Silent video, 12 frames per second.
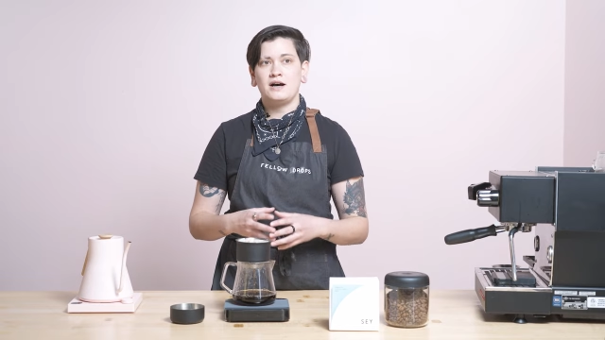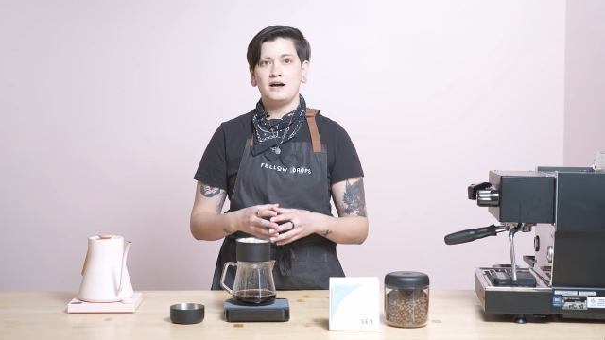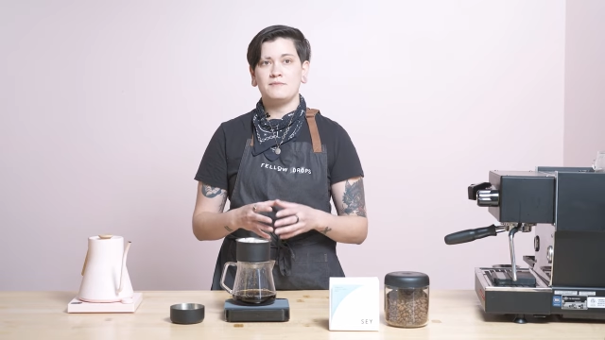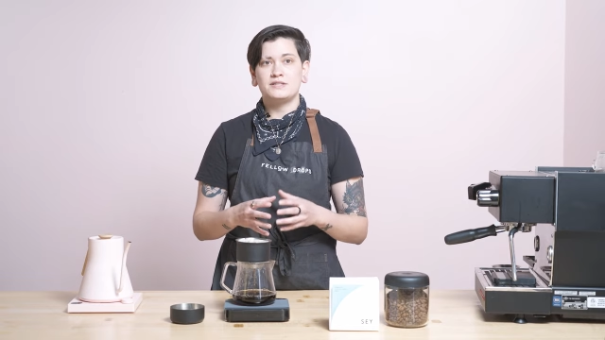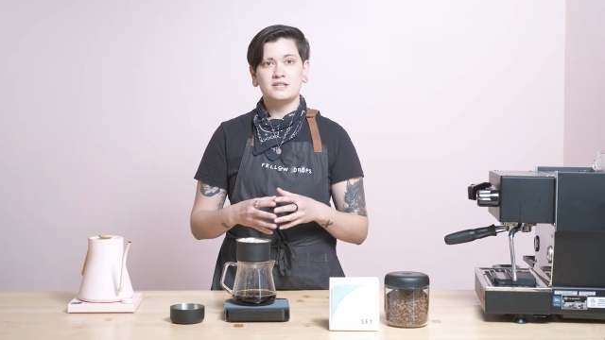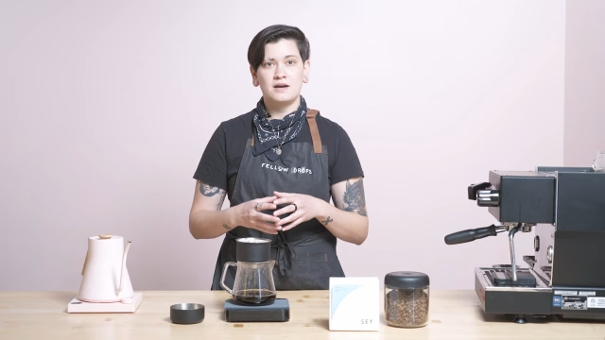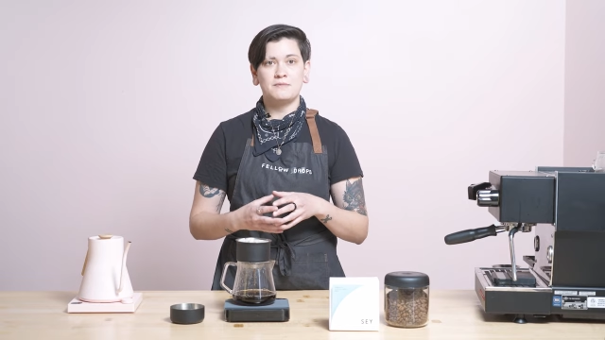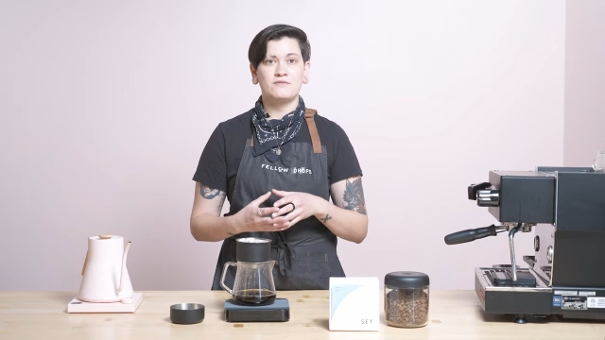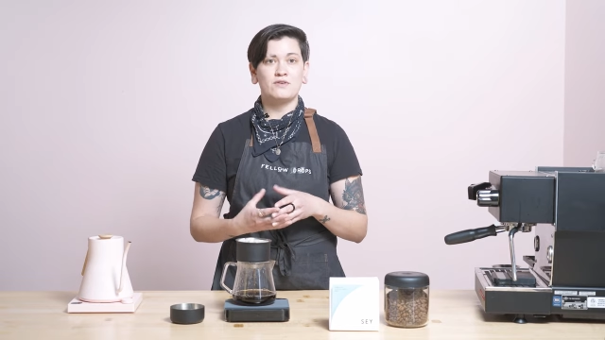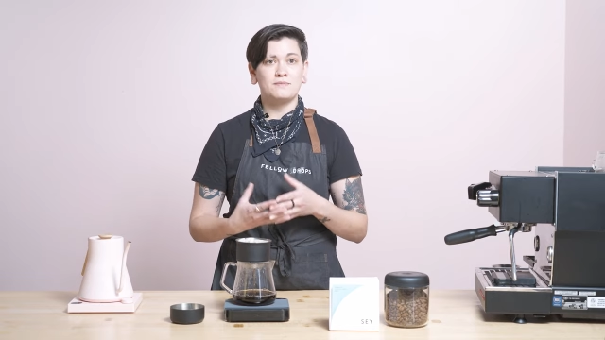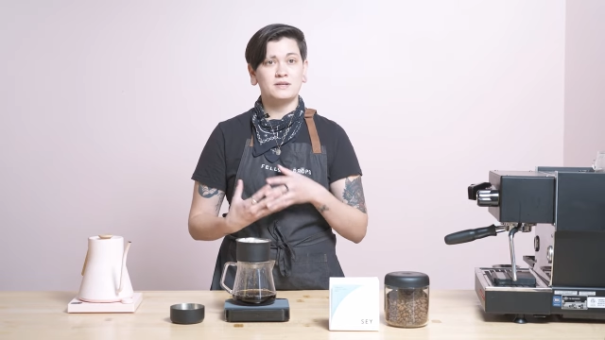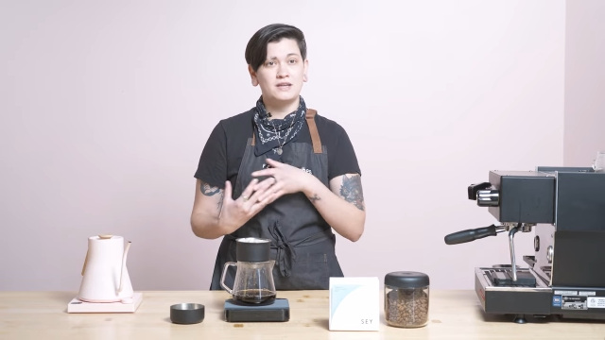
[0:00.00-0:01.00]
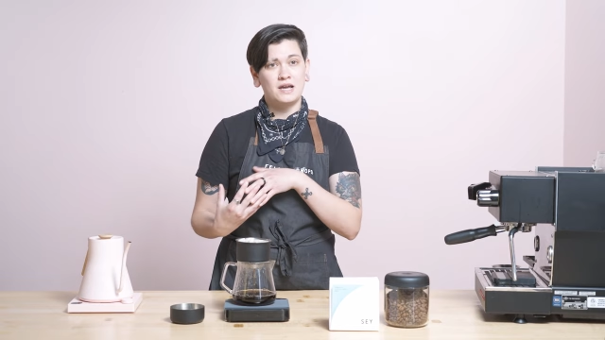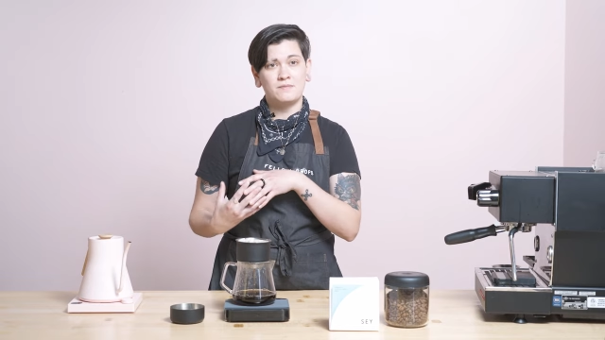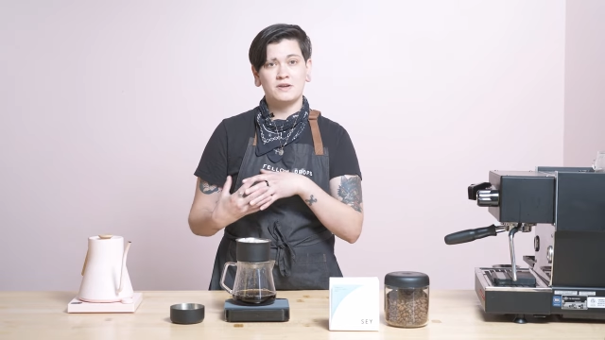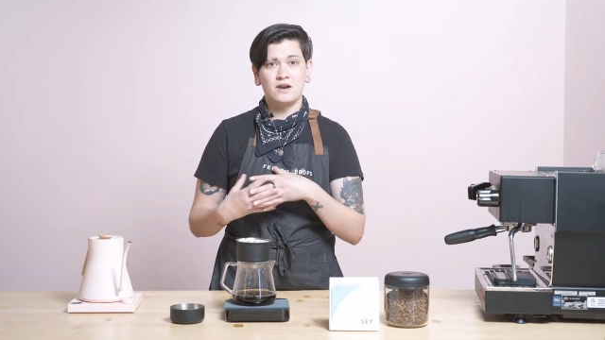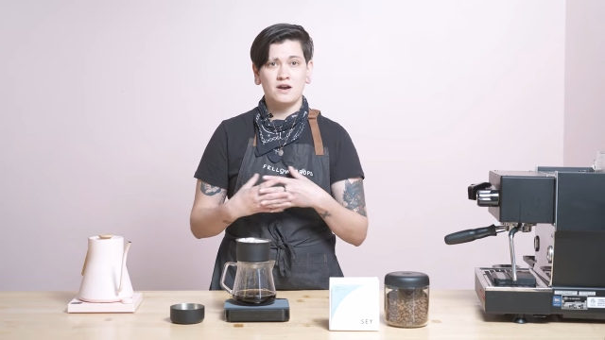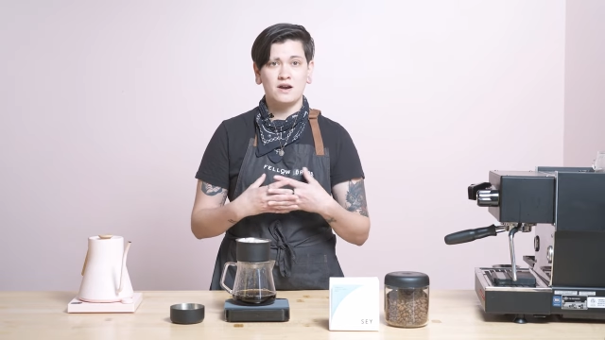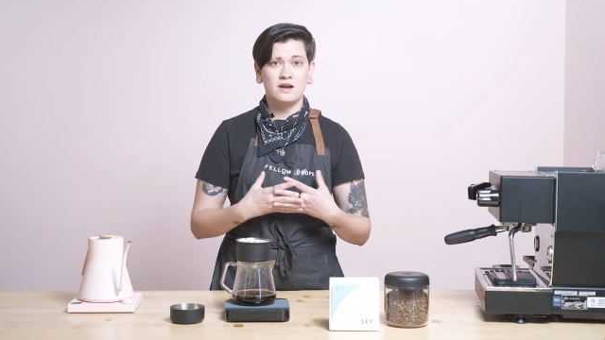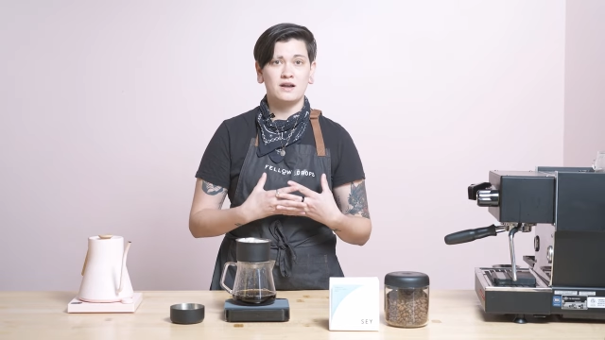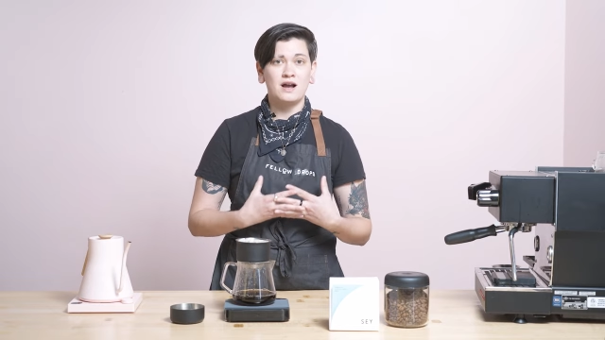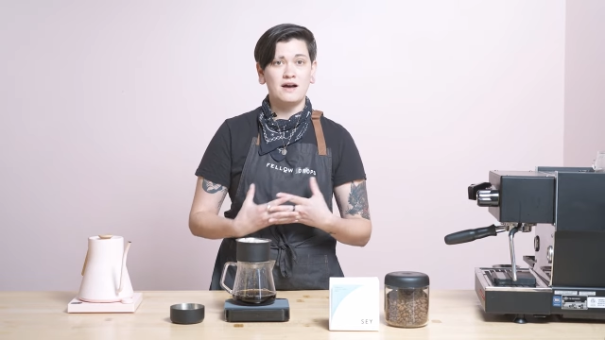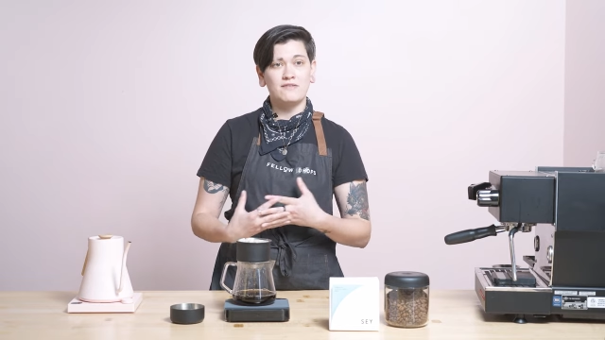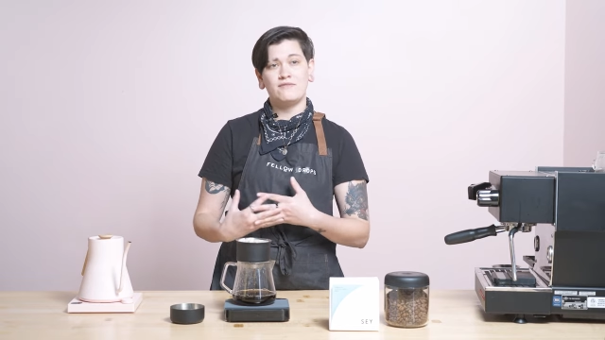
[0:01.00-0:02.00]
It's coming from the
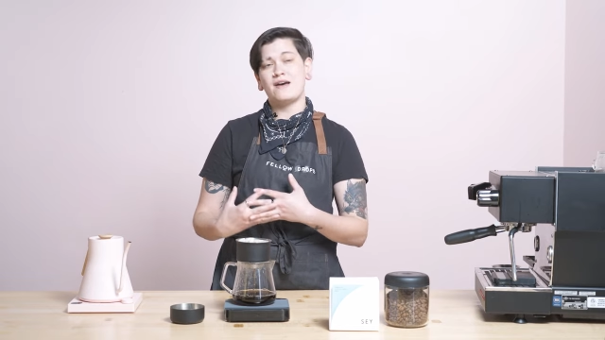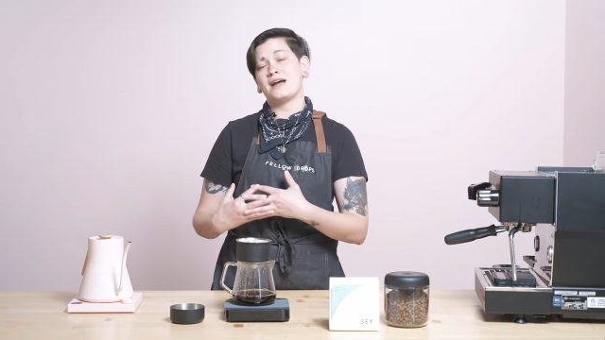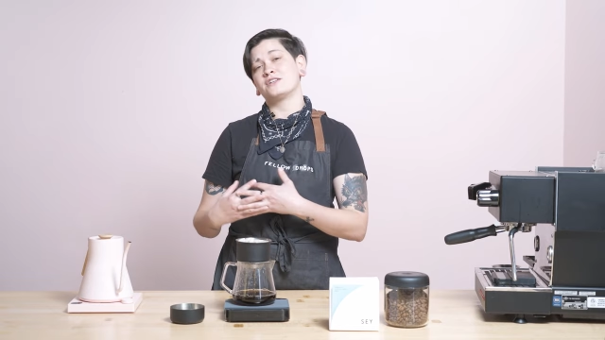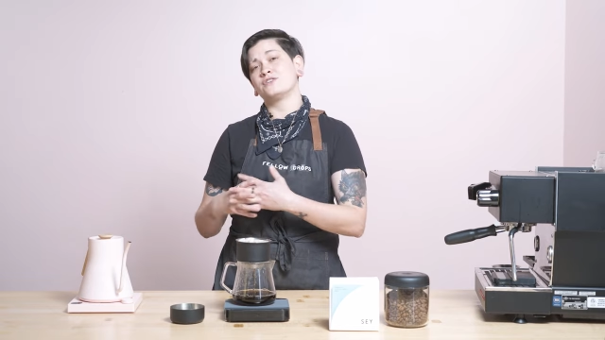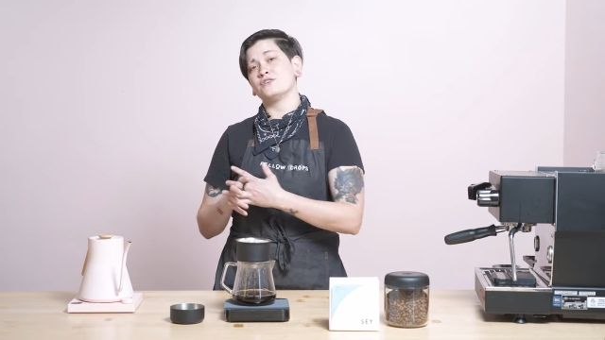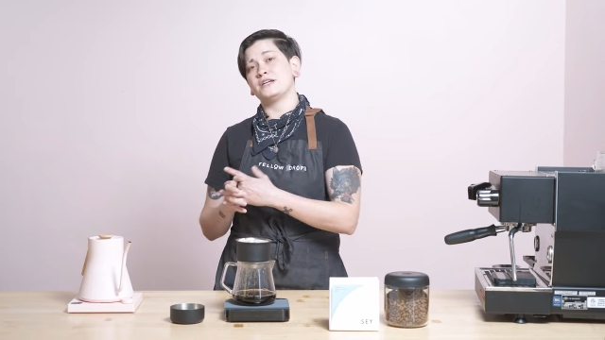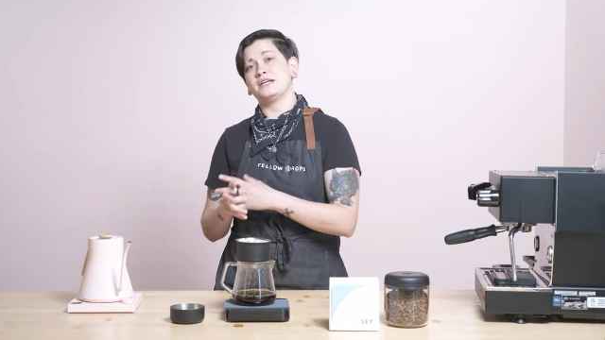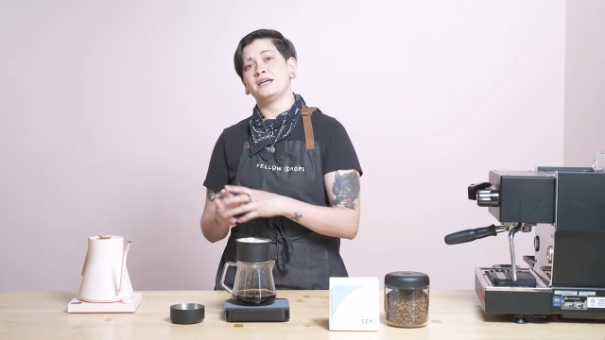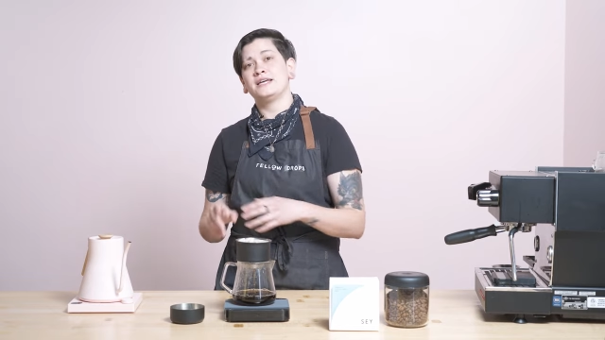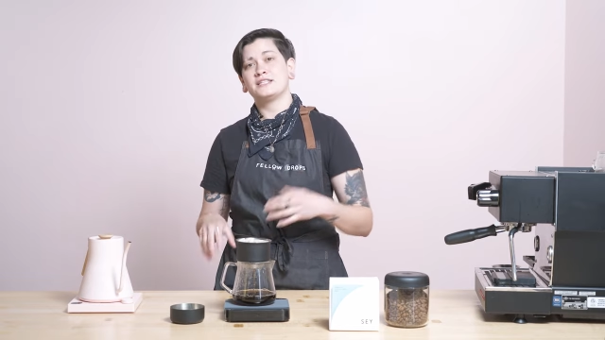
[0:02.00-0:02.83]
Kabingara Coffee Factory.